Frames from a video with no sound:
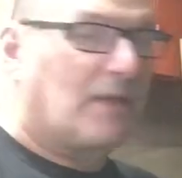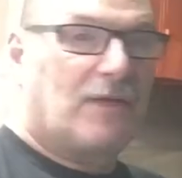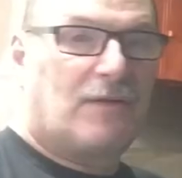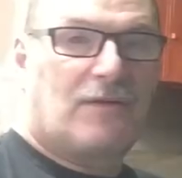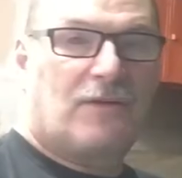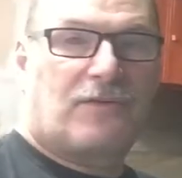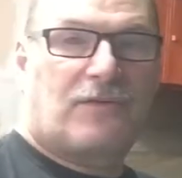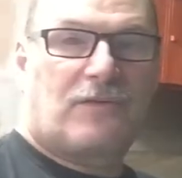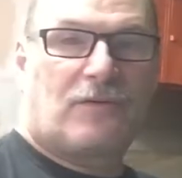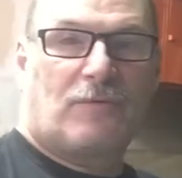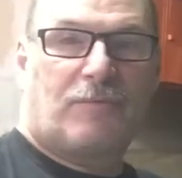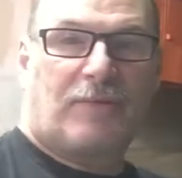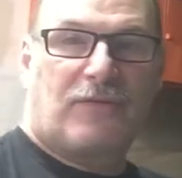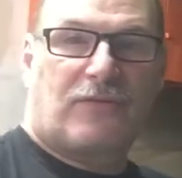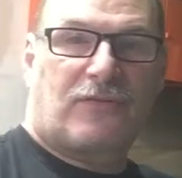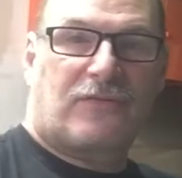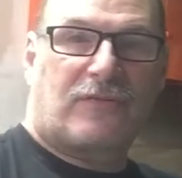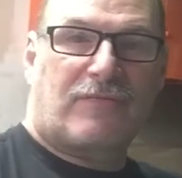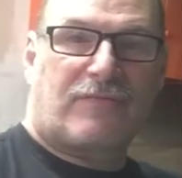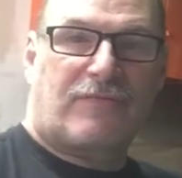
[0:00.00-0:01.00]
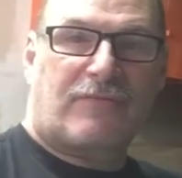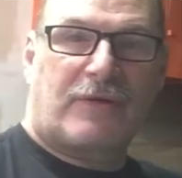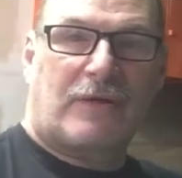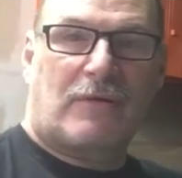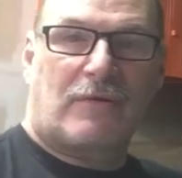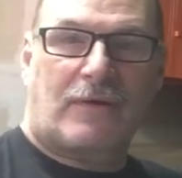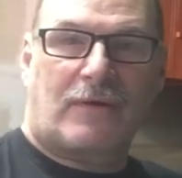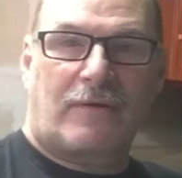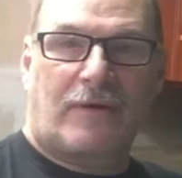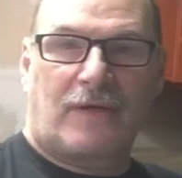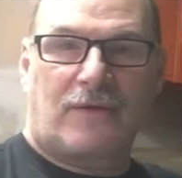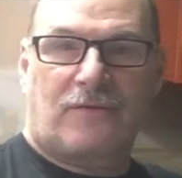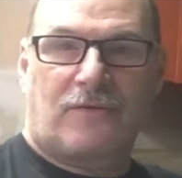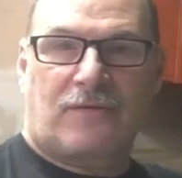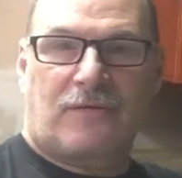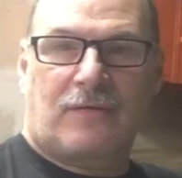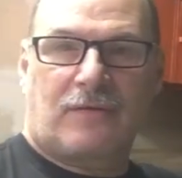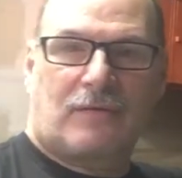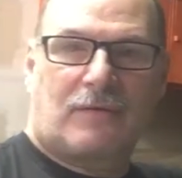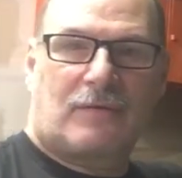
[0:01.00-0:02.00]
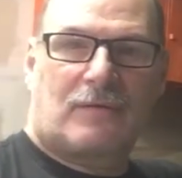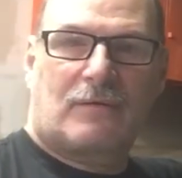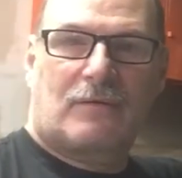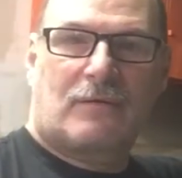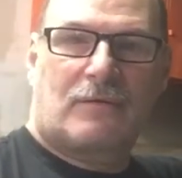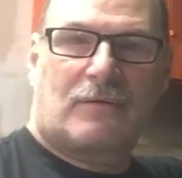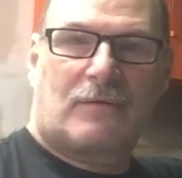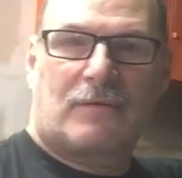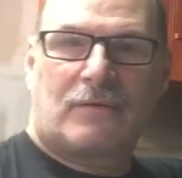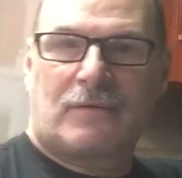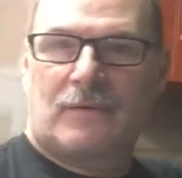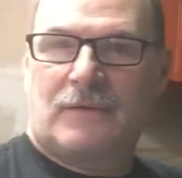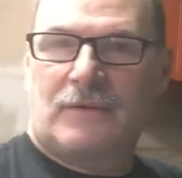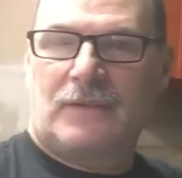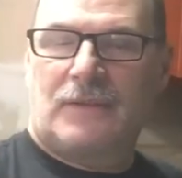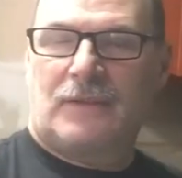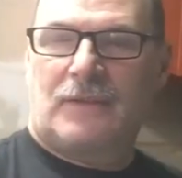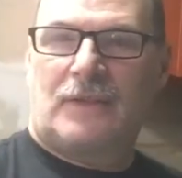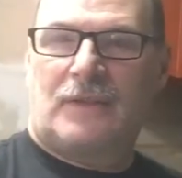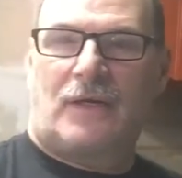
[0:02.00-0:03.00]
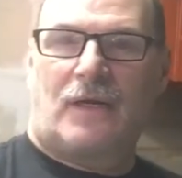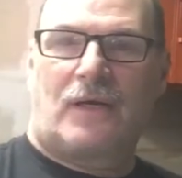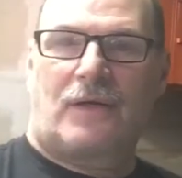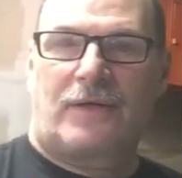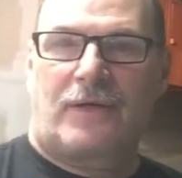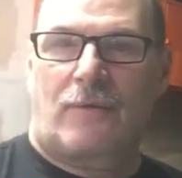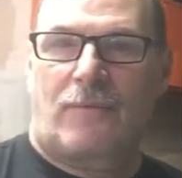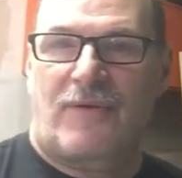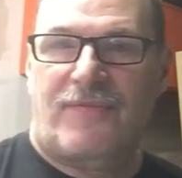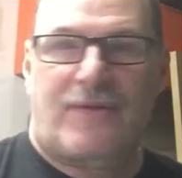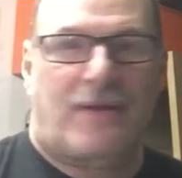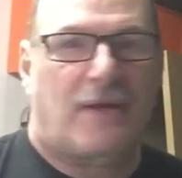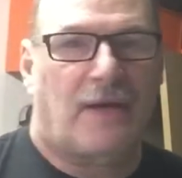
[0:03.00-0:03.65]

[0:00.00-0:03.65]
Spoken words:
these 2 pieces of 3/4 inch on here with it,